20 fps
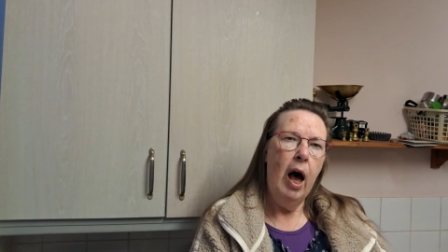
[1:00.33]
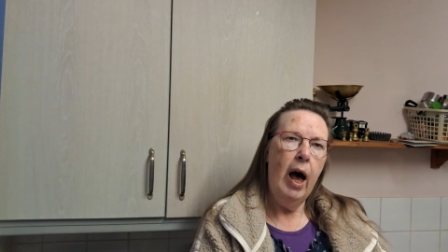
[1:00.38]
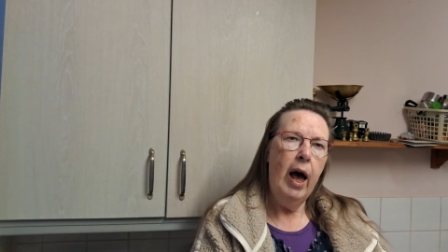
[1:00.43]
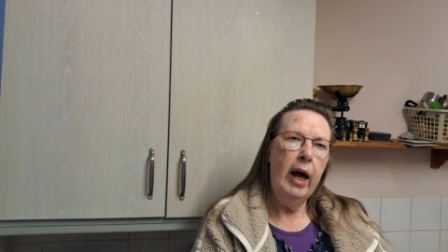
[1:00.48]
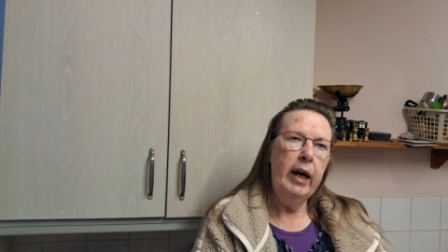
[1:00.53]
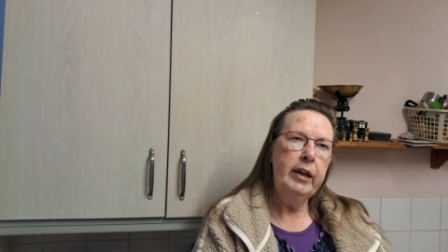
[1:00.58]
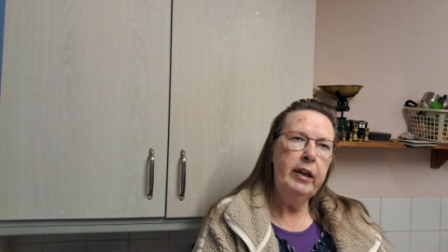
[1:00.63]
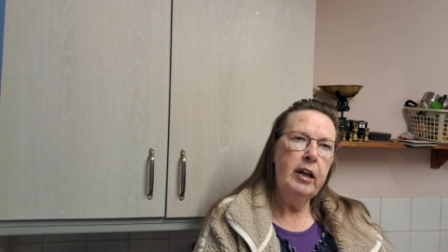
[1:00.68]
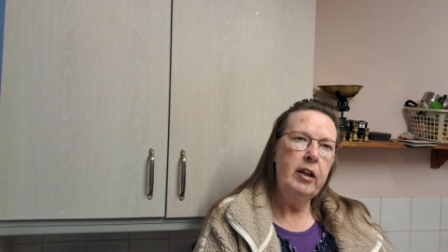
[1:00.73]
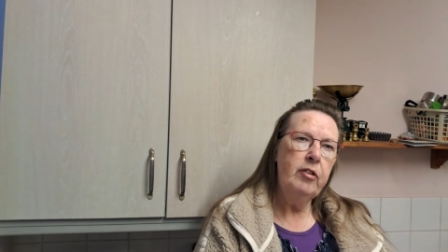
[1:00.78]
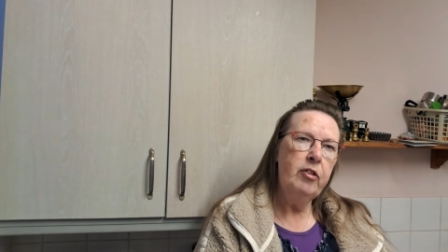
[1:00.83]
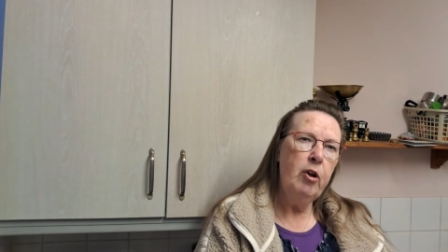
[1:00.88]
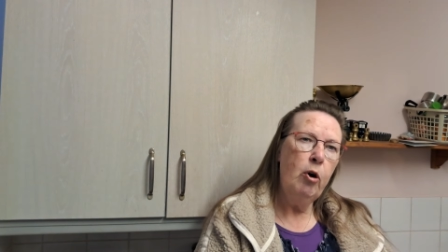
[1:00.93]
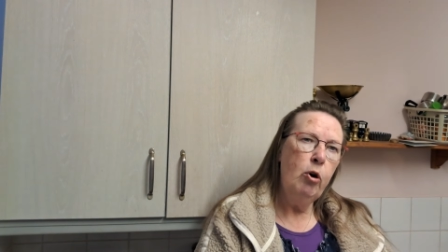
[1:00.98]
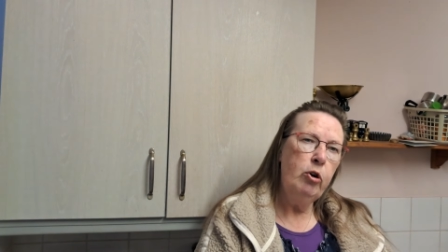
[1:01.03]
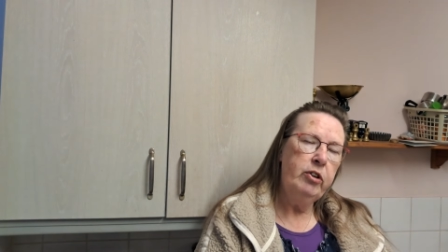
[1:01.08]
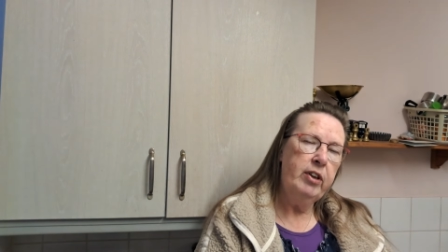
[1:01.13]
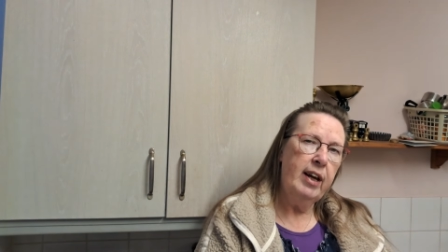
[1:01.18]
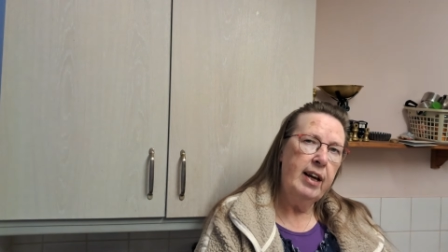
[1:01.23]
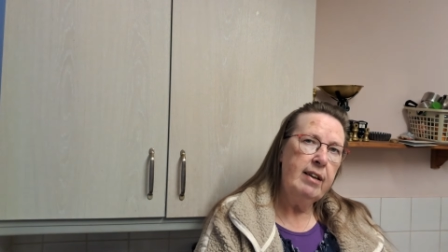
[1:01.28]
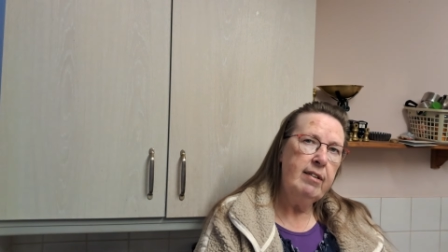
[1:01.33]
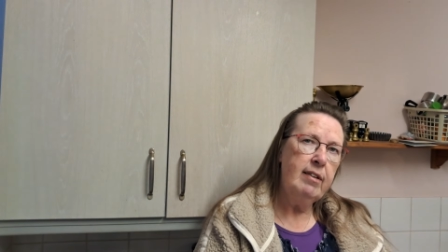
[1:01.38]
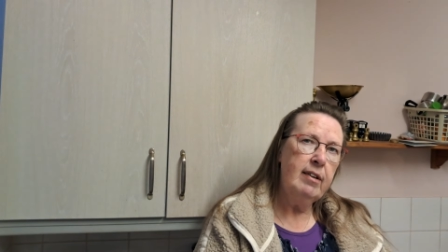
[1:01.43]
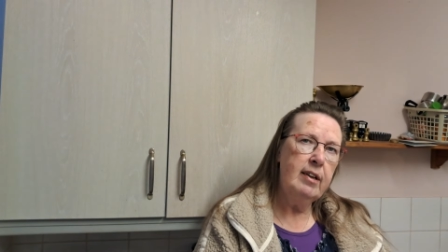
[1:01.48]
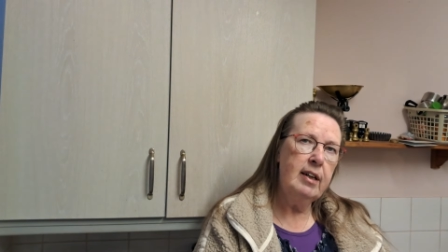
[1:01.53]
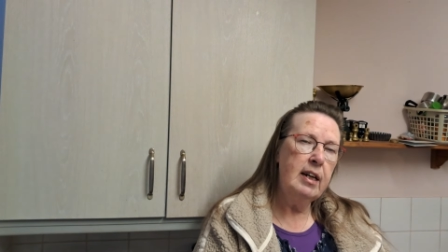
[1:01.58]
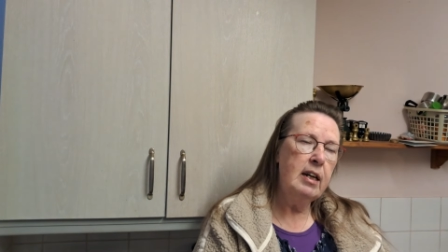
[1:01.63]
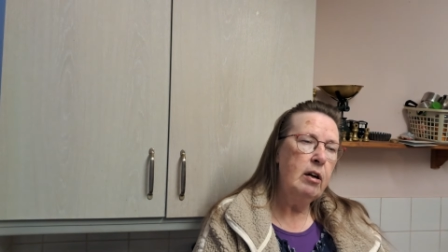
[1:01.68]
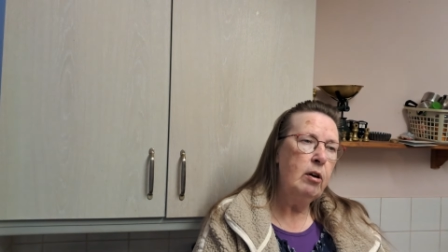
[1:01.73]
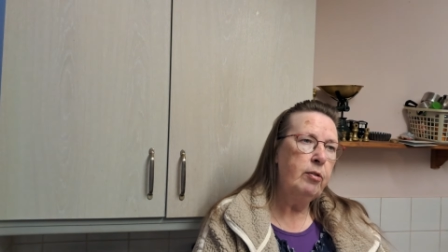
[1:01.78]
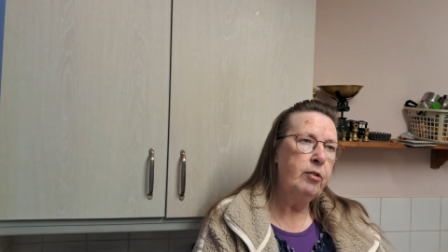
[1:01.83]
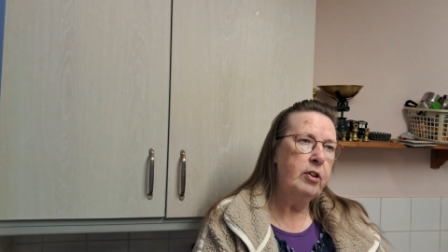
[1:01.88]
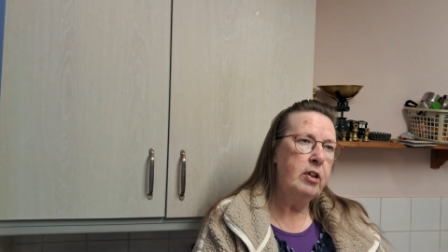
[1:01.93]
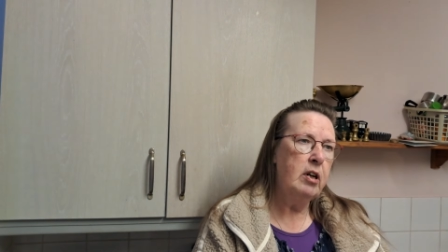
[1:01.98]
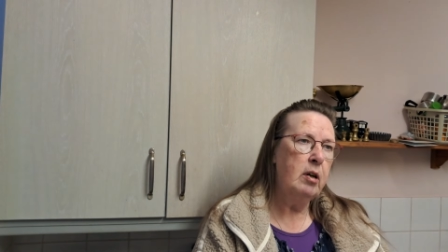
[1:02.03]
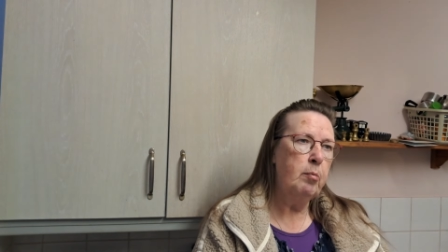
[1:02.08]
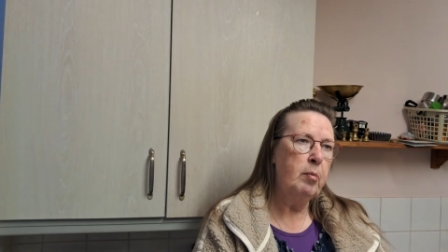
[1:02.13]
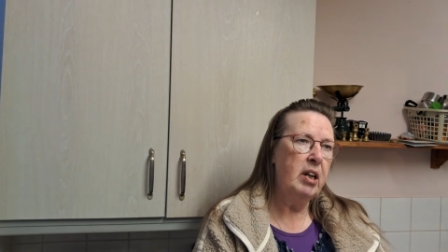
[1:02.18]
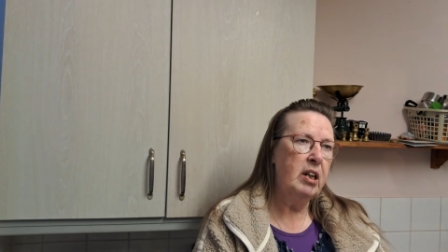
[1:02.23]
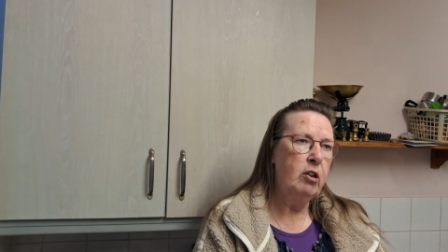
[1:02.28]
And the audacity of the
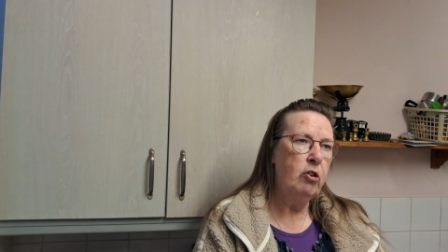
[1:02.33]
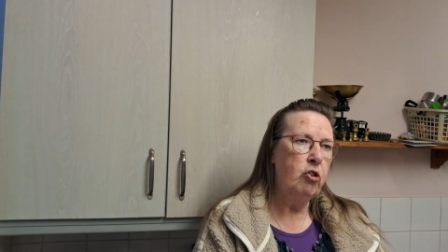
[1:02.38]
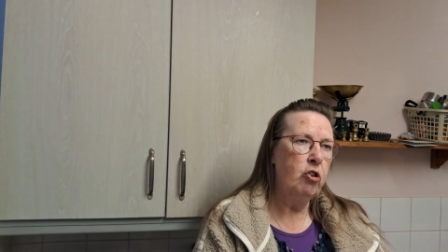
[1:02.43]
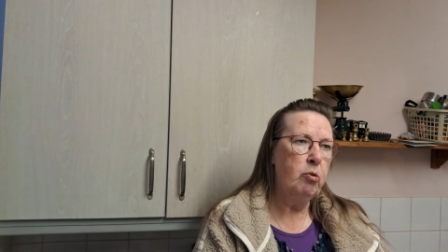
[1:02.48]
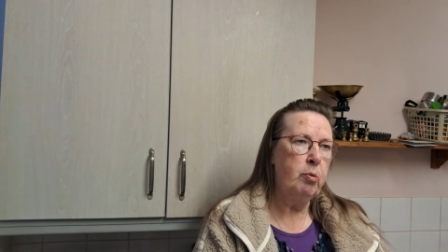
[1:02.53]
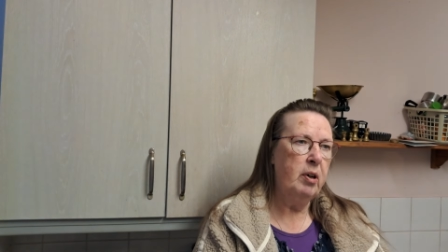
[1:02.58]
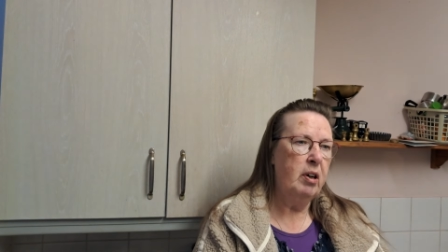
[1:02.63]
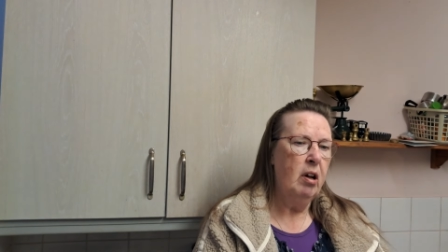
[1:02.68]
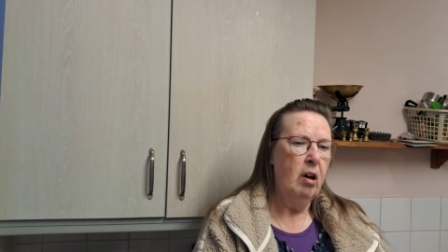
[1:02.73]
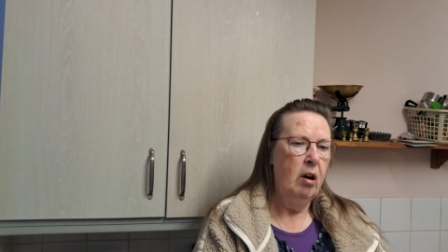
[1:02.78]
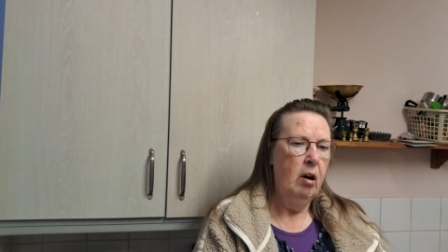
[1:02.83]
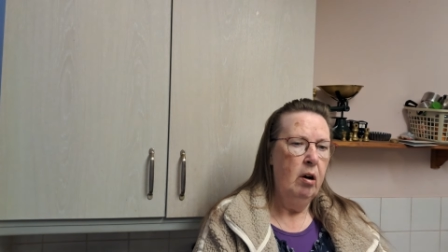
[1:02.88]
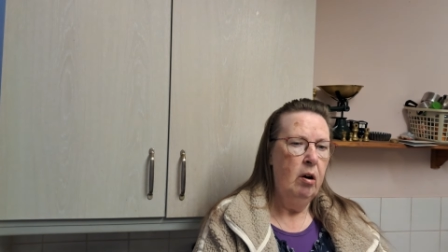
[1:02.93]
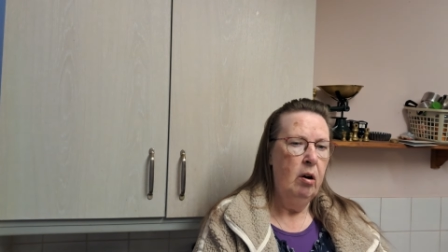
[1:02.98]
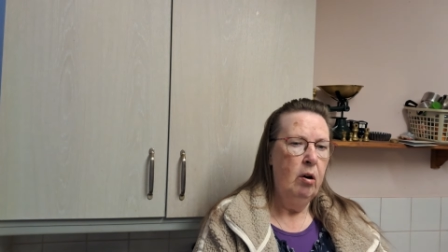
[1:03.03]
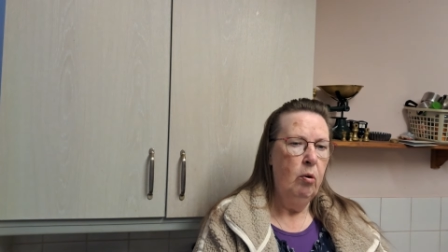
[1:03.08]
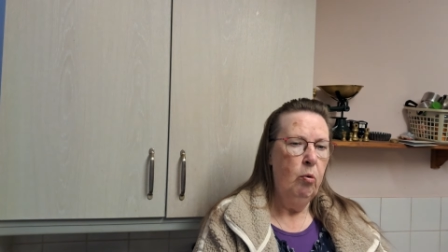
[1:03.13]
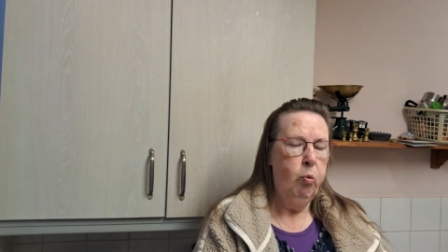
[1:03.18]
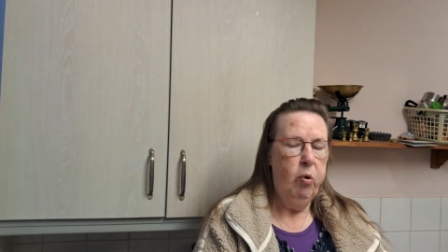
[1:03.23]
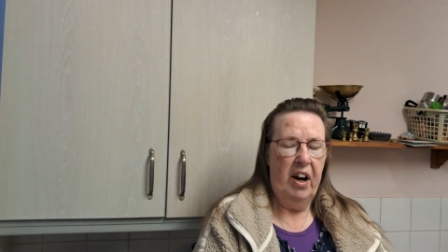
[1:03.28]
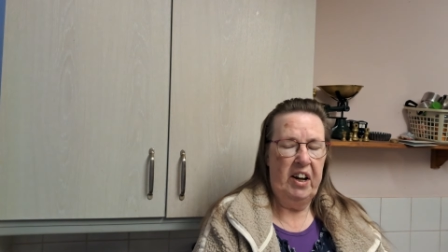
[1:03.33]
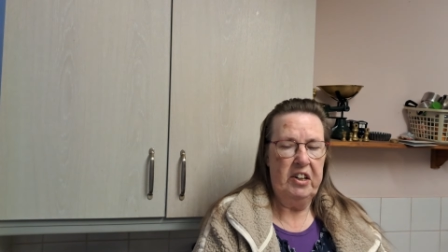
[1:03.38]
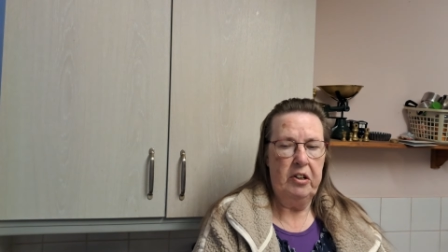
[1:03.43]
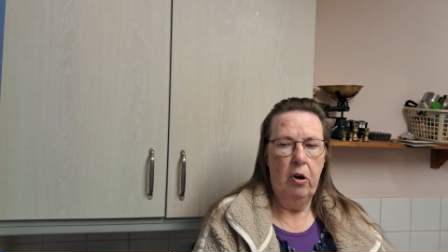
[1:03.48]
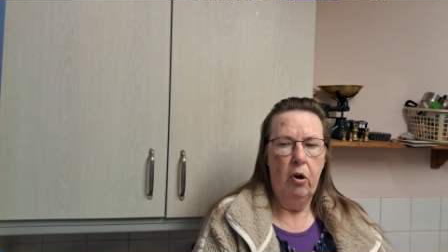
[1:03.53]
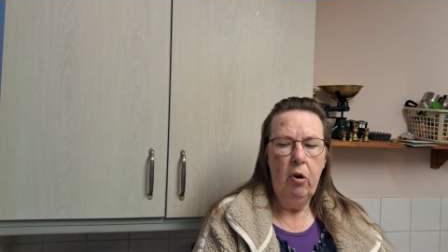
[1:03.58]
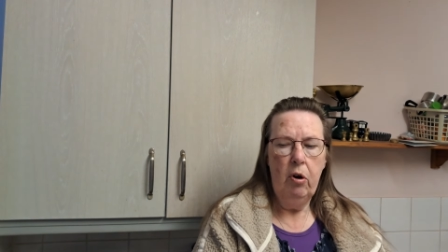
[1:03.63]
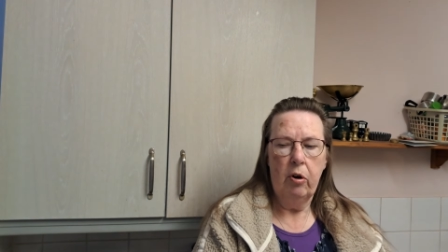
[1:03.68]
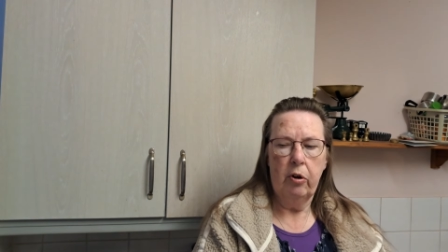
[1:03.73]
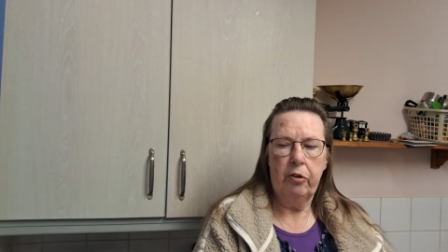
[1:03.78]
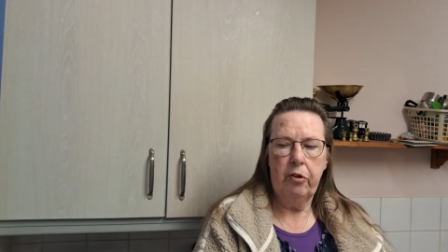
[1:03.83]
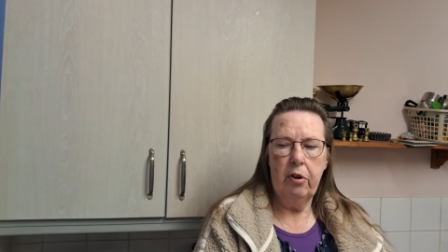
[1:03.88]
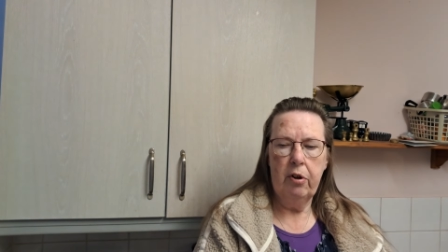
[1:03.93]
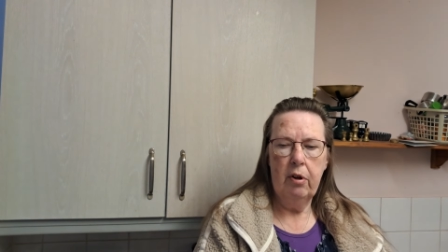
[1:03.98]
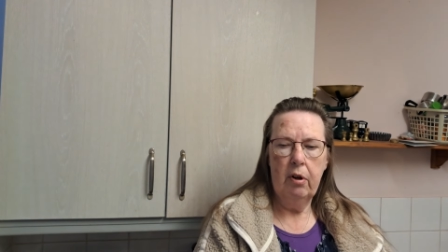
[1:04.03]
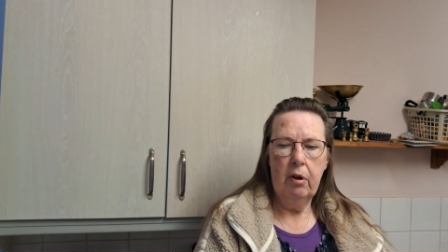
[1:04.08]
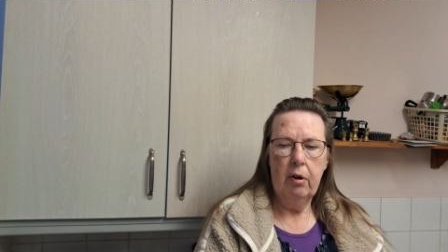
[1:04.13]
young man who just went, why not?